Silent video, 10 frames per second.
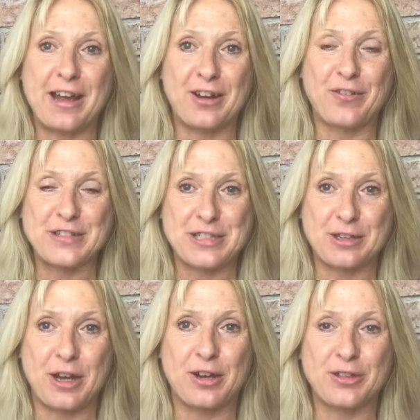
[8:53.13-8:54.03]
another
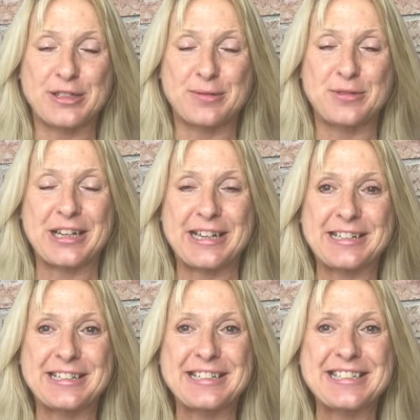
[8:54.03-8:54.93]

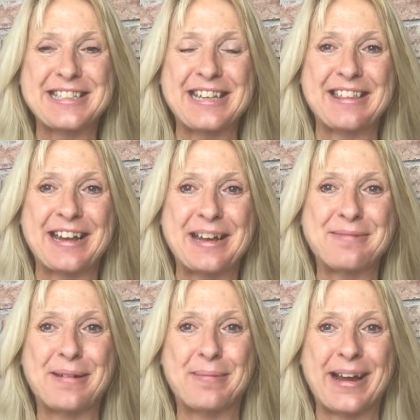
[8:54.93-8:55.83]
subject. See you then.
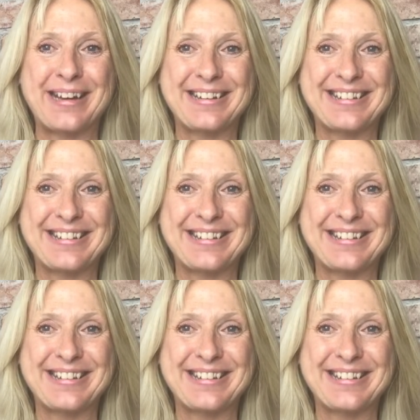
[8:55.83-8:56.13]
Bye bye.